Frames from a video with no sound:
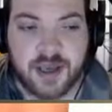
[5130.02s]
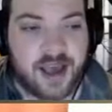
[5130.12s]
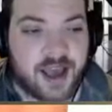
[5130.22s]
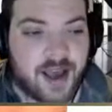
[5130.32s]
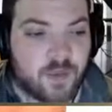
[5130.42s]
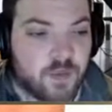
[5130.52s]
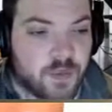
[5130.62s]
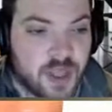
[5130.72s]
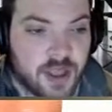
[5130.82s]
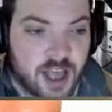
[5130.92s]
I
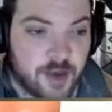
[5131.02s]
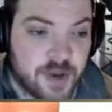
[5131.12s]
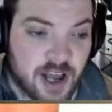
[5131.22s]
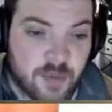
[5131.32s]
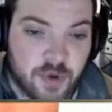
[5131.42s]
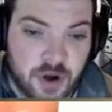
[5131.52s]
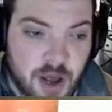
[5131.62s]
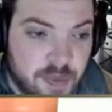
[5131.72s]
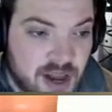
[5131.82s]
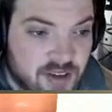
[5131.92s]
mean, up on
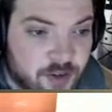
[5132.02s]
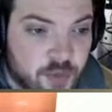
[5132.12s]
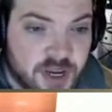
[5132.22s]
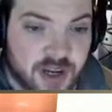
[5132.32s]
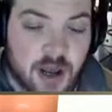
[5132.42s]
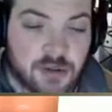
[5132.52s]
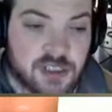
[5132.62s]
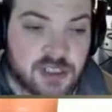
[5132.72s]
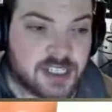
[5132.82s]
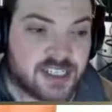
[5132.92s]
our platform, we can host
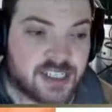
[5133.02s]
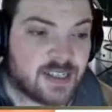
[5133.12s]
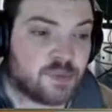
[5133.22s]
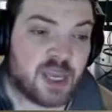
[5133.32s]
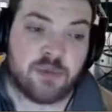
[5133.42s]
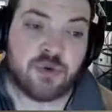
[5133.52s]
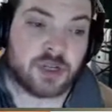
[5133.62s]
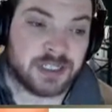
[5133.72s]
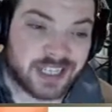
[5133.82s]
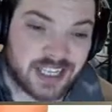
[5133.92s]
up to 6 people
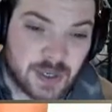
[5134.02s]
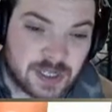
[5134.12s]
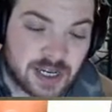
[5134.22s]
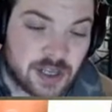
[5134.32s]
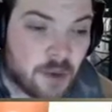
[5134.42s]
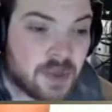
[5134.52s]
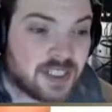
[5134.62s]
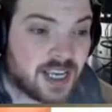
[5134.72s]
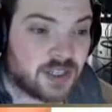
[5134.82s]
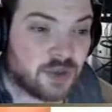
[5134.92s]
continuously
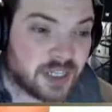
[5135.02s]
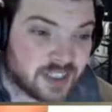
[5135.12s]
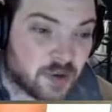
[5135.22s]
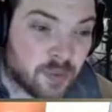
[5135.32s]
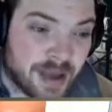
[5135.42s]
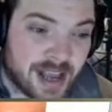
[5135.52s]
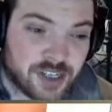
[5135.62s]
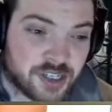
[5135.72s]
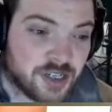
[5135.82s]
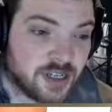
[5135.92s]
commentating on a single
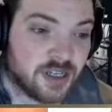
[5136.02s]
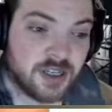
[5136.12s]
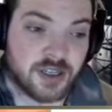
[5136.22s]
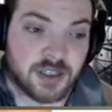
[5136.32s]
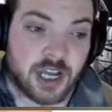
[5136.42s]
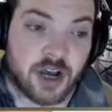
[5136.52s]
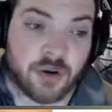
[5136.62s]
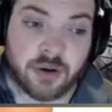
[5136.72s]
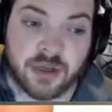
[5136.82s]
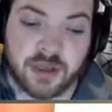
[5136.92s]
match.
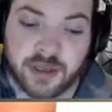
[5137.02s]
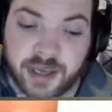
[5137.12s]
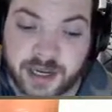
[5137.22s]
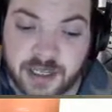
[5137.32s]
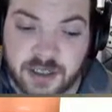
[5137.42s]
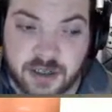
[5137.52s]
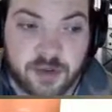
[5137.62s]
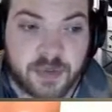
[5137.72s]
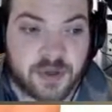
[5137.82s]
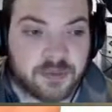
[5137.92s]
So it'd be nice if
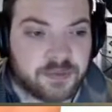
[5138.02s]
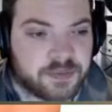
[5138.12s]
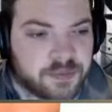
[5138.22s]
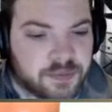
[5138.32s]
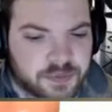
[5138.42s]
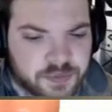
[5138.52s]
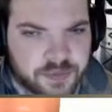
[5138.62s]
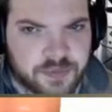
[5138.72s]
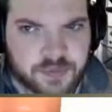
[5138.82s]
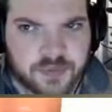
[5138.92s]
someone wanted to join. We
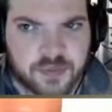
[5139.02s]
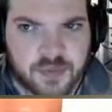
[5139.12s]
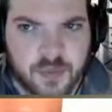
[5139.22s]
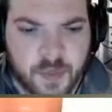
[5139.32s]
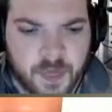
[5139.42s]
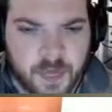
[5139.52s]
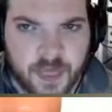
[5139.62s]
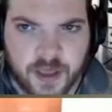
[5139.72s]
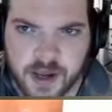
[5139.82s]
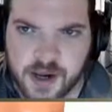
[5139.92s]
could accommodate that.
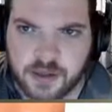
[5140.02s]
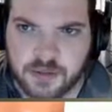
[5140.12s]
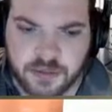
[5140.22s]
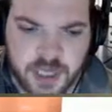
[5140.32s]
So yeah,